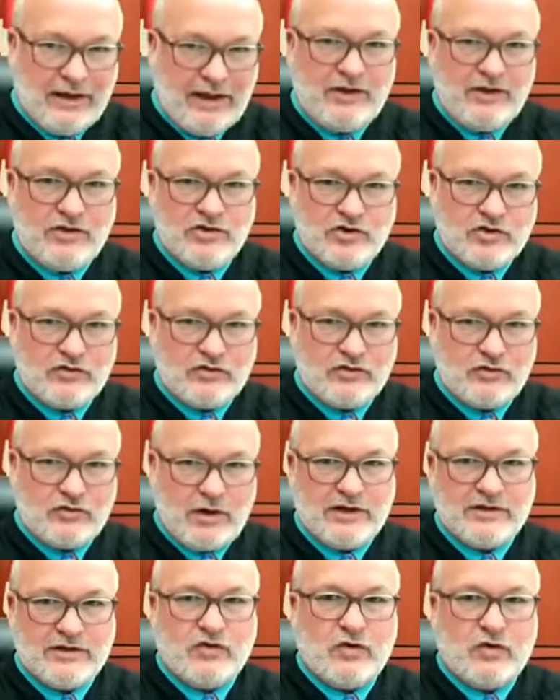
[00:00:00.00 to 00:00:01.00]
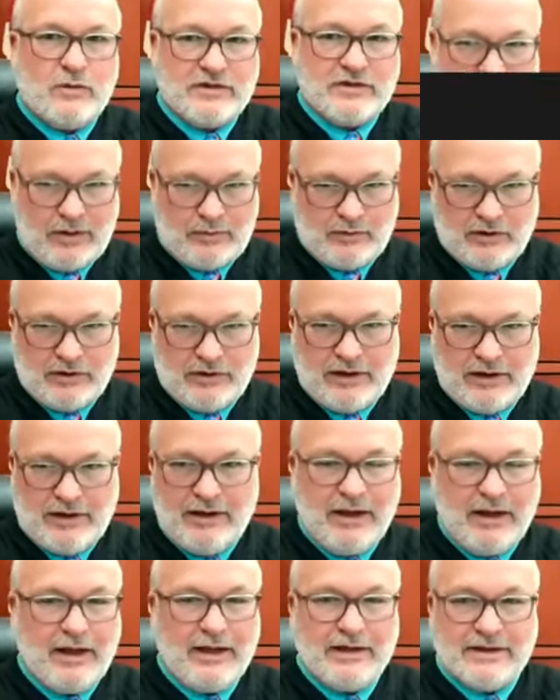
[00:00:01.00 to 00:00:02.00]
each transcript
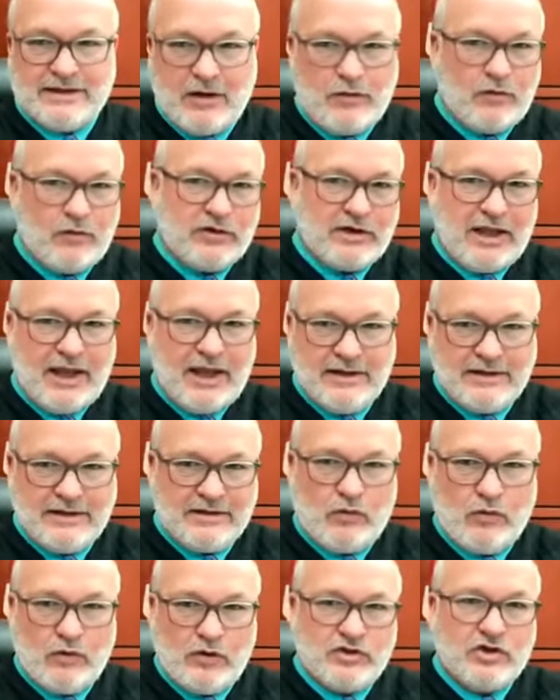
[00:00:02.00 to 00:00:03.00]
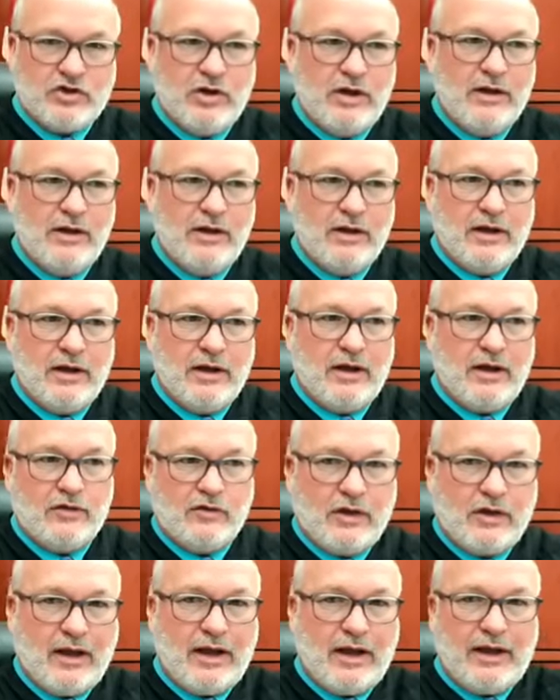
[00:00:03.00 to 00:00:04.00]
separately and say which
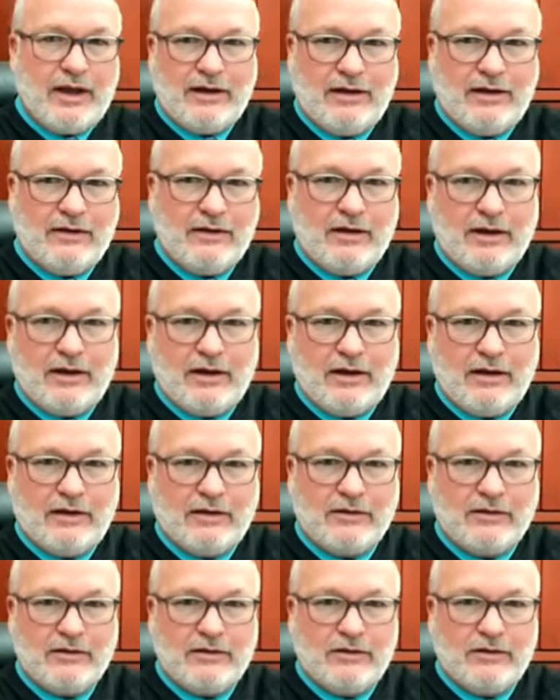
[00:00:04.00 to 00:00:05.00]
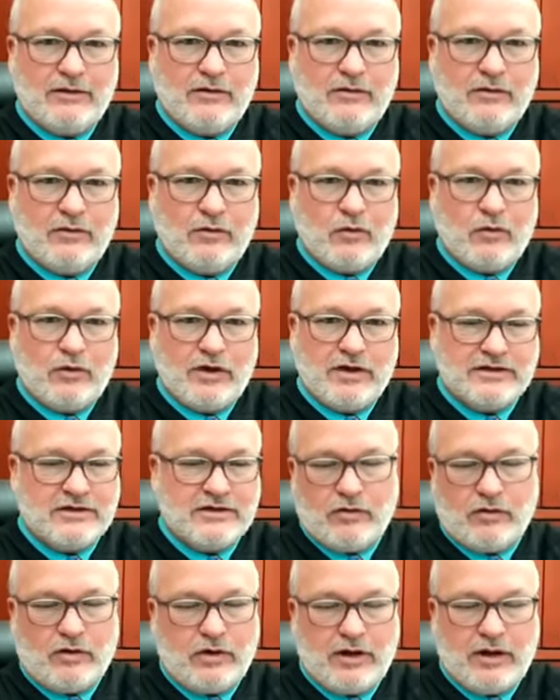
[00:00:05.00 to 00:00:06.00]
underlying ordinance
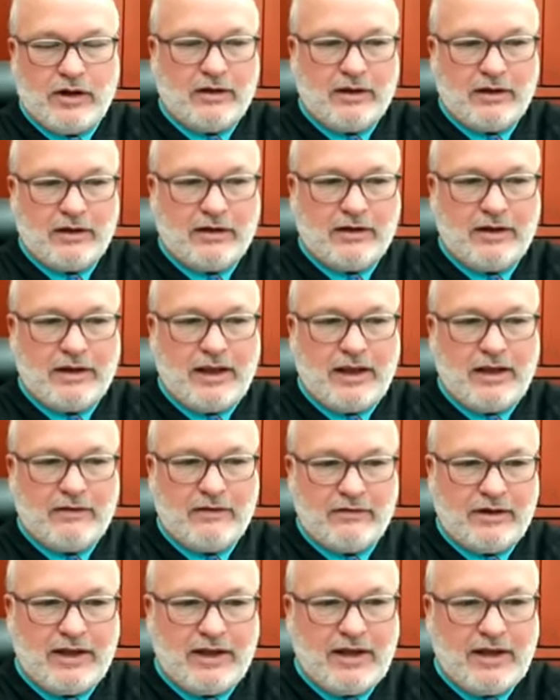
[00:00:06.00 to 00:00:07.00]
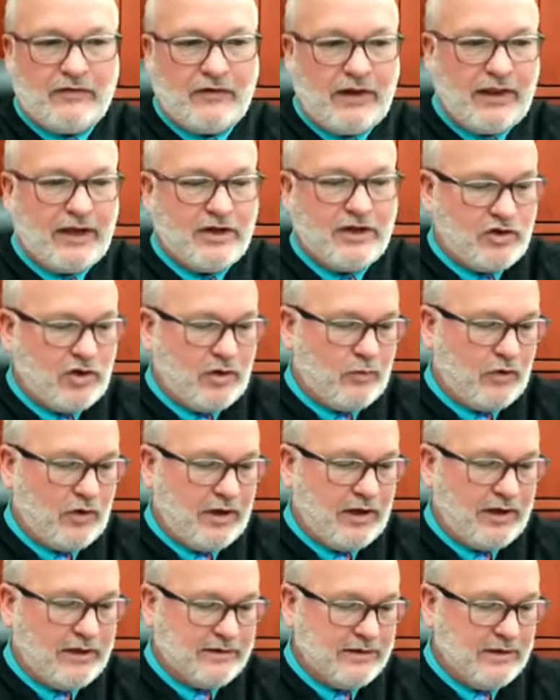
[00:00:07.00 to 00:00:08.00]
or case violation number it
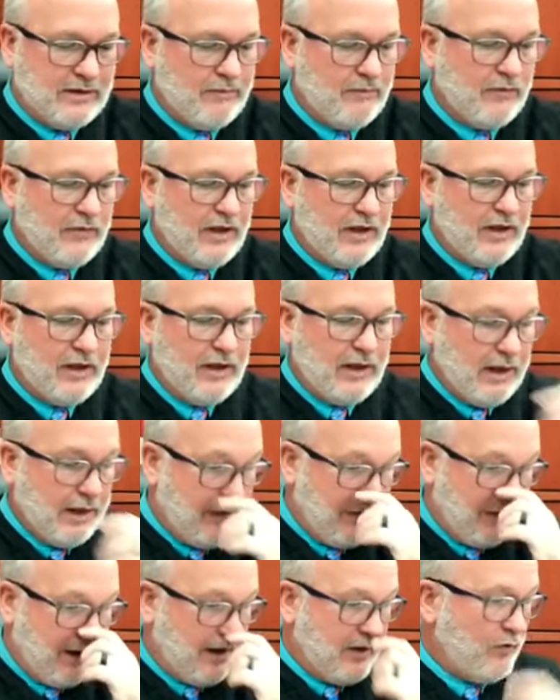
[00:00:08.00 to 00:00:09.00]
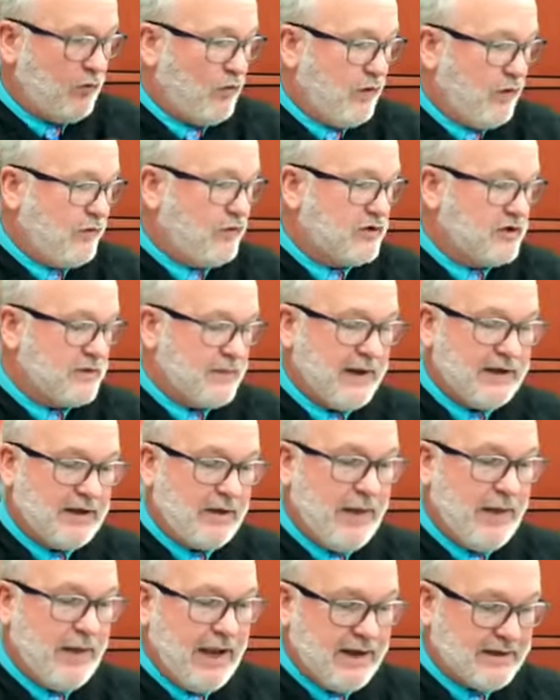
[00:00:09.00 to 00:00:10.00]
is. And then with respect
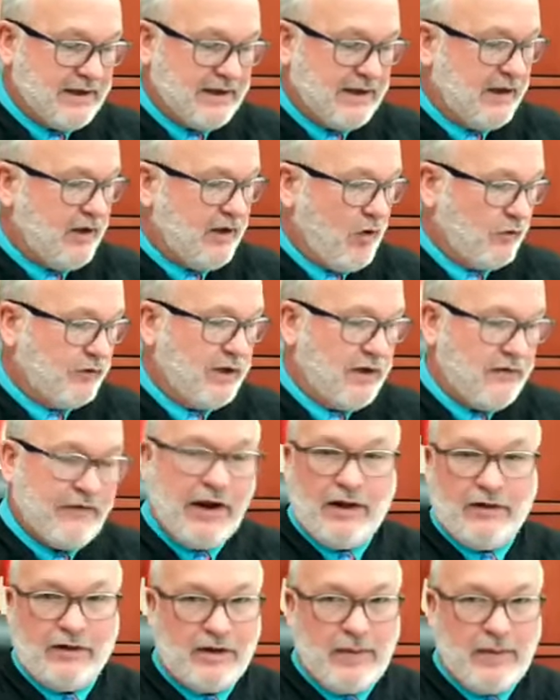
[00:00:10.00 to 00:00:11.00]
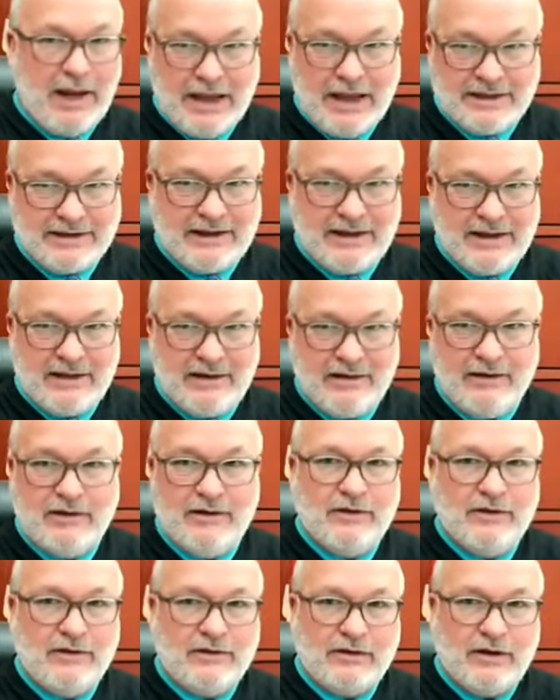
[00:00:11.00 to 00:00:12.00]
to Massey, only file in Massey
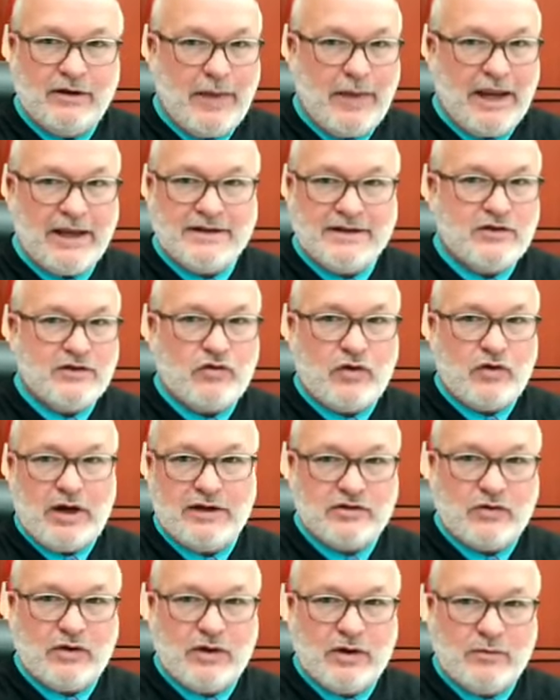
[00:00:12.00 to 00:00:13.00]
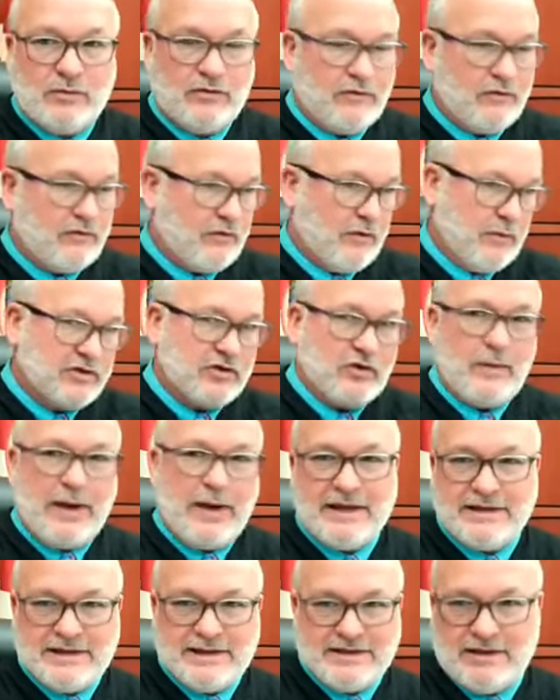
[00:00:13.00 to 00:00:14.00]
the Massey transcript for Mr.
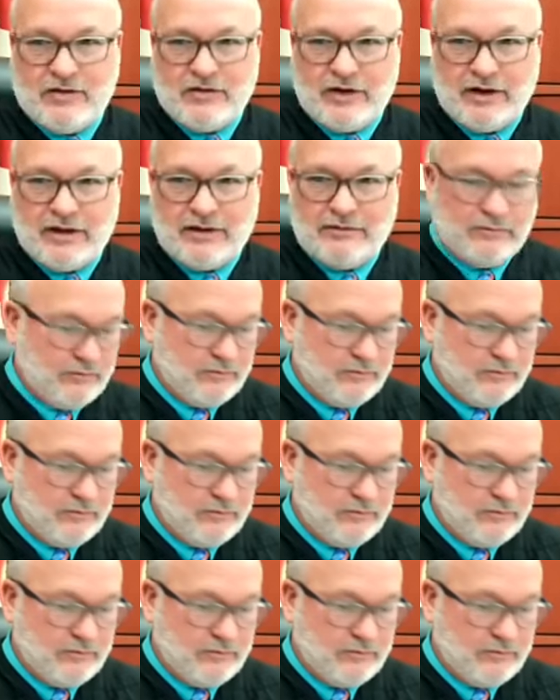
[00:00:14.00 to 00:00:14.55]
Massey's hearing